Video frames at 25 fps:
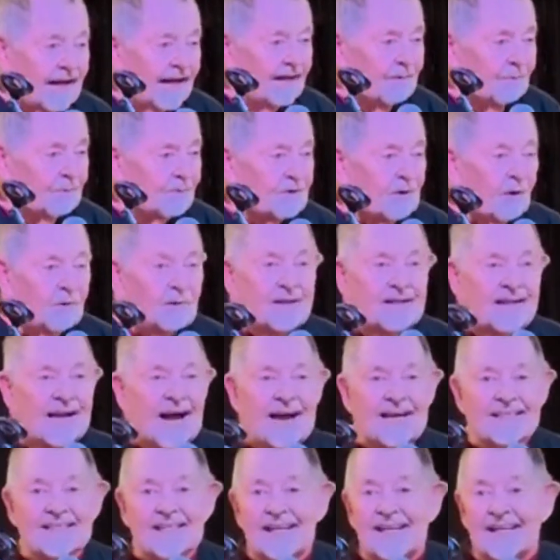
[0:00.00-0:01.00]
it was only
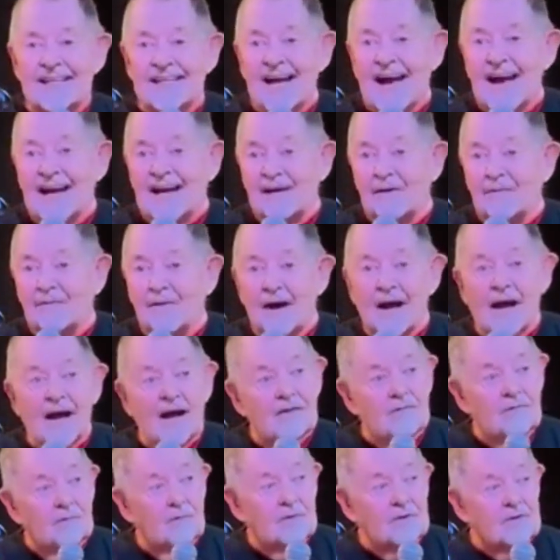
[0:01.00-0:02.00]

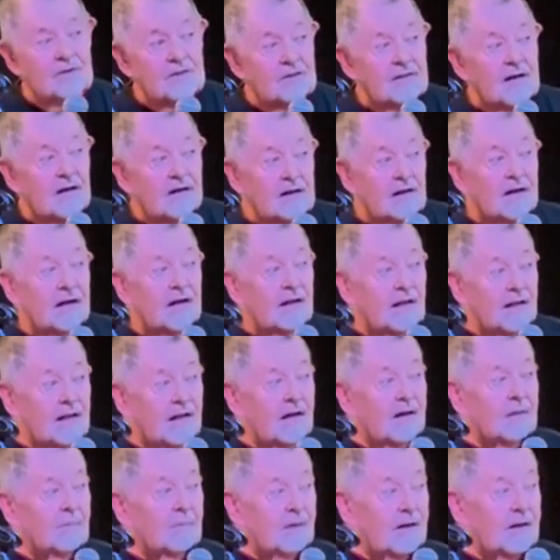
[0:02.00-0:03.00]
1995, which sounded like a
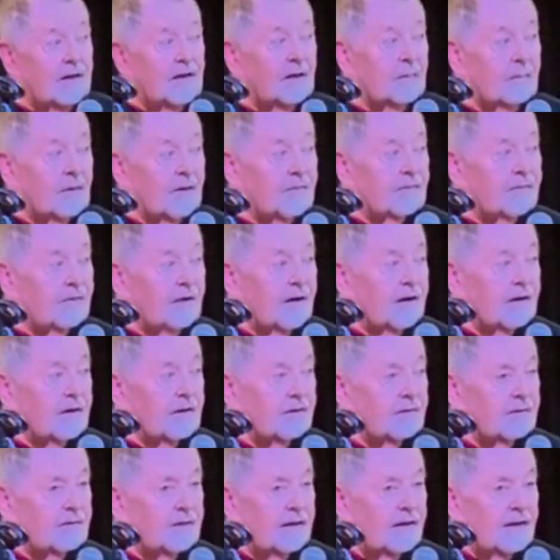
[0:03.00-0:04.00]
lot of money to my father.
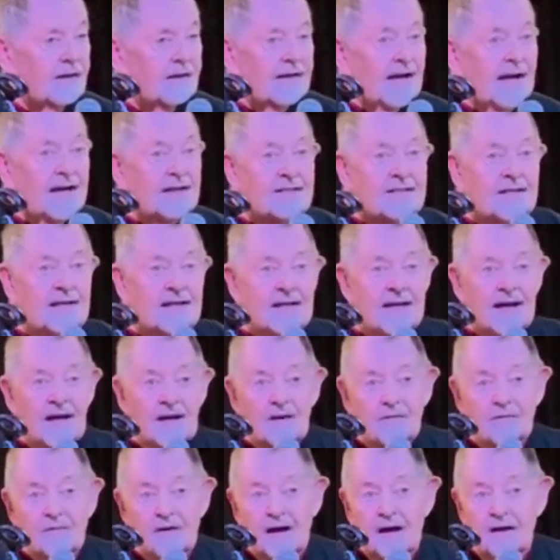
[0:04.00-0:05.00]

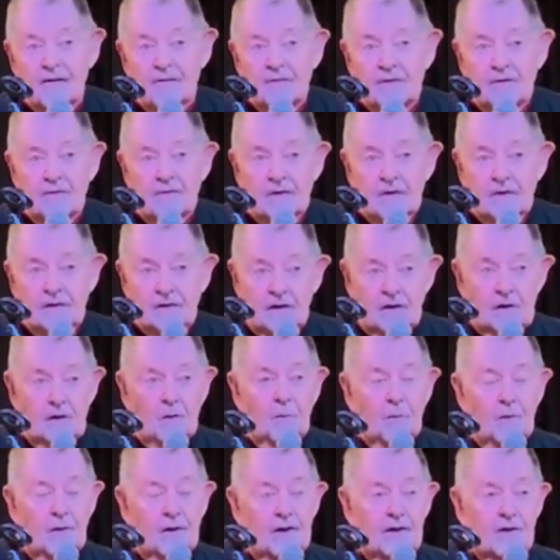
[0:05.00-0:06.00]
1995 for the
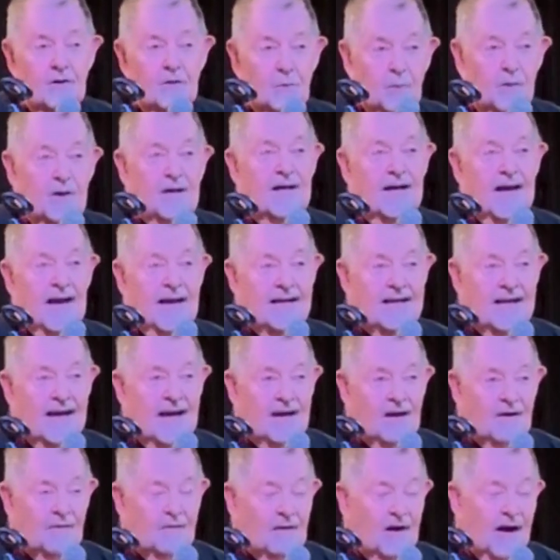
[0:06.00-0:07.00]
little one and
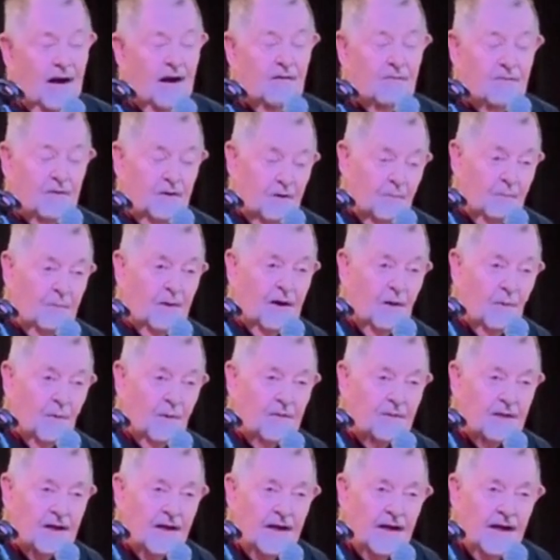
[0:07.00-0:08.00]
$29.95 for the big
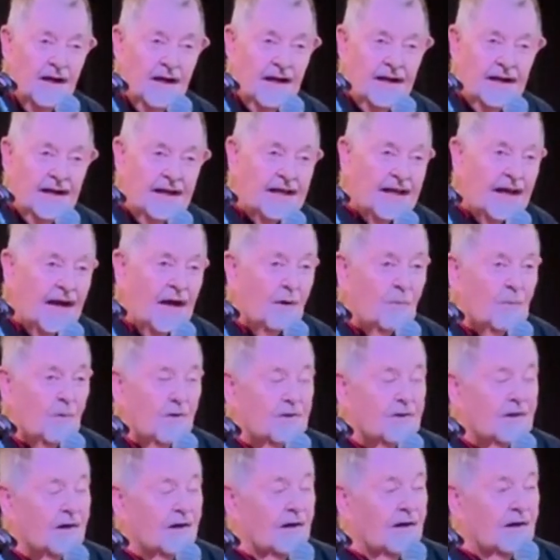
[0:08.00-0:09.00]
one, and it came
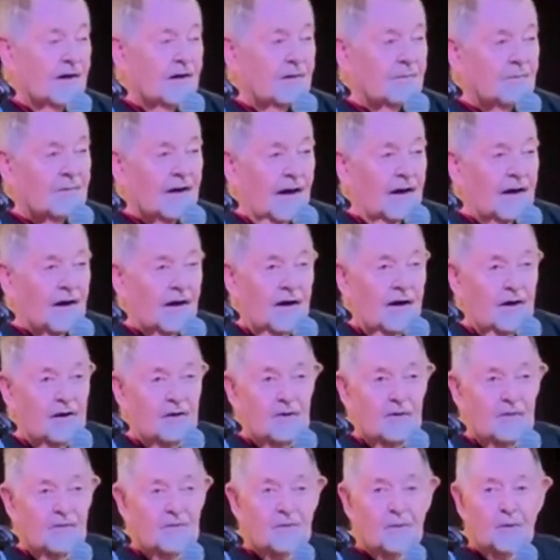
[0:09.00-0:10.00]
with like
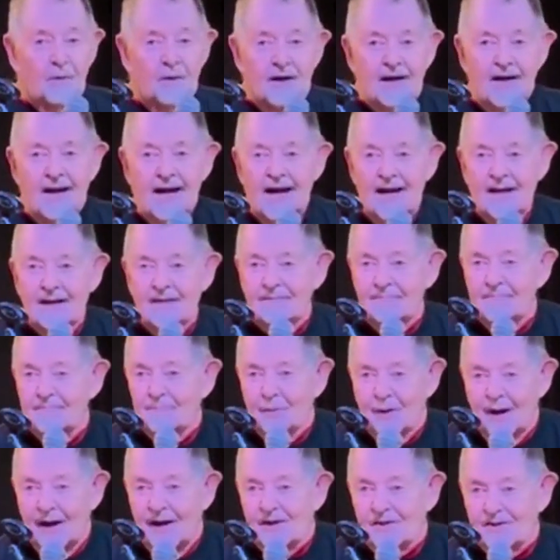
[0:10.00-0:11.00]
149
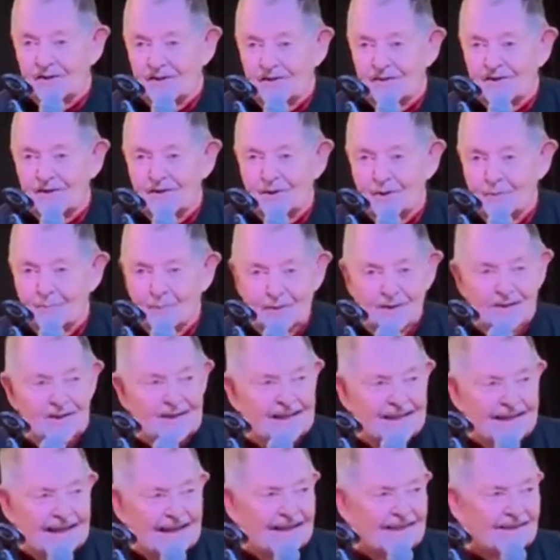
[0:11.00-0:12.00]
branches that you put
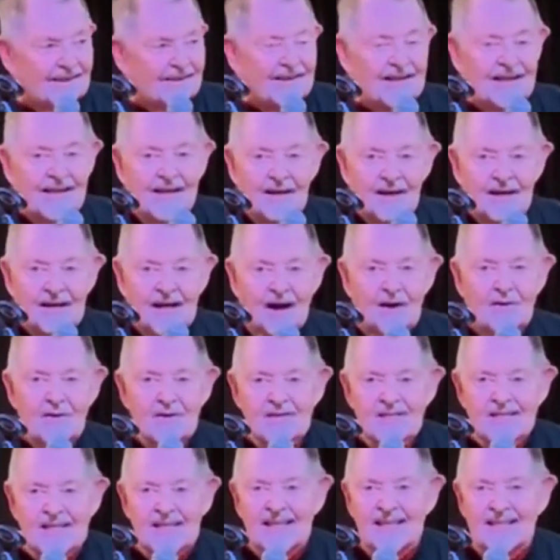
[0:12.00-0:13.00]
together,
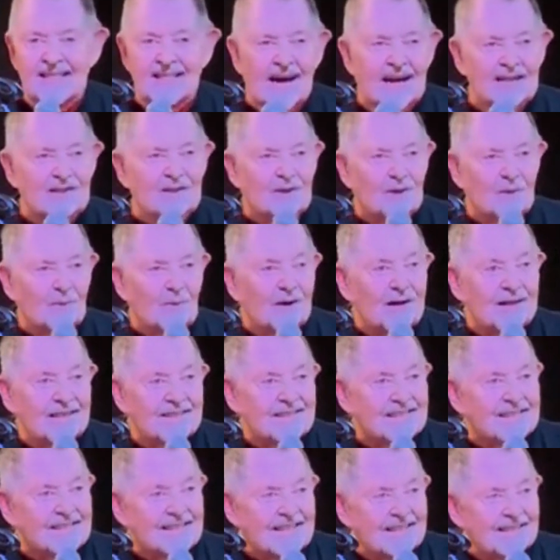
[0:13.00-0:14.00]
guaranteed not to
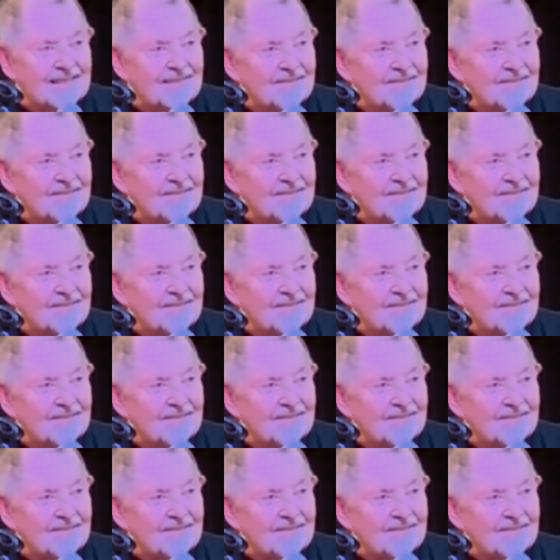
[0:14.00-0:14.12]
rust."